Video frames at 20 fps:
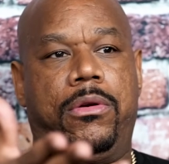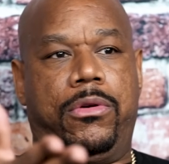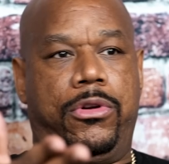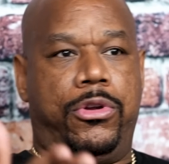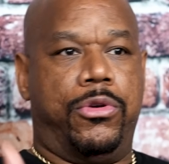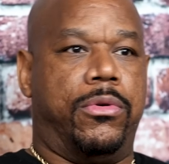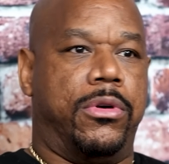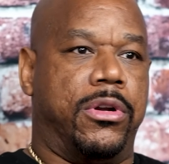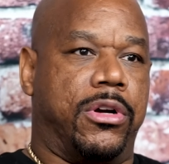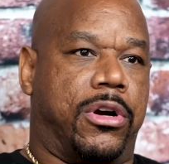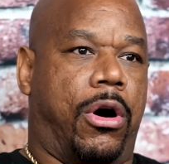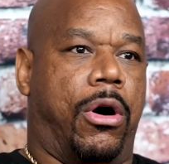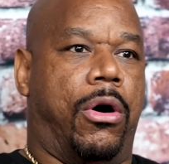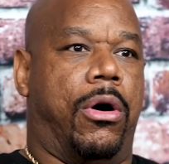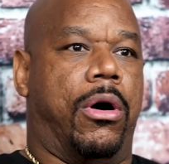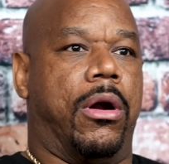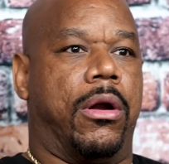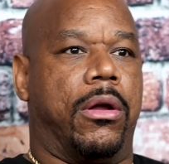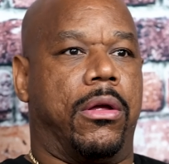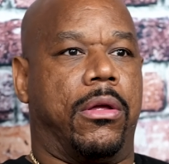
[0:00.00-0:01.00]
You in the
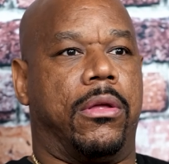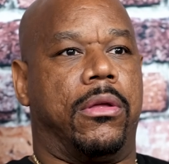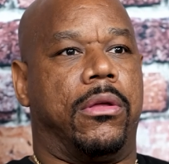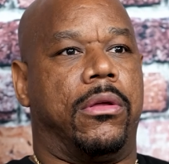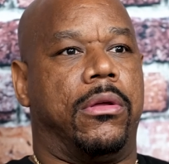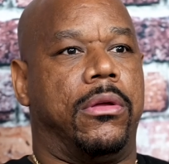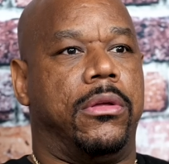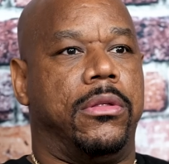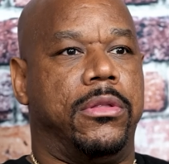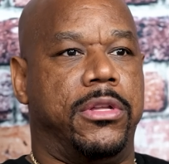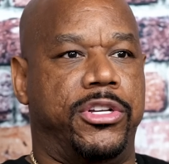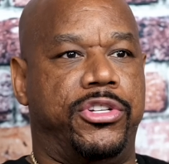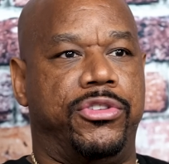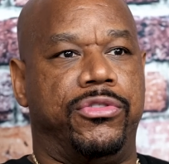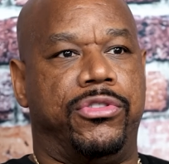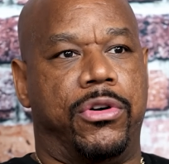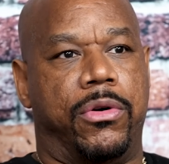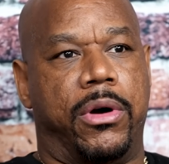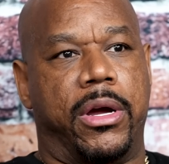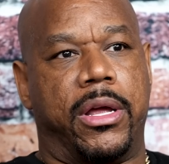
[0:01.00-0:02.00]
car? Did
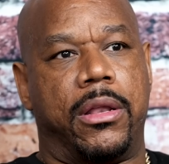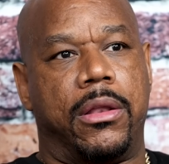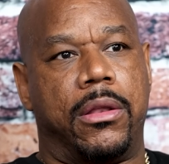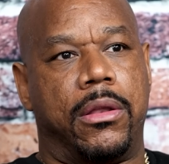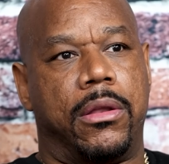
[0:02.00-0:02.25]
you do it?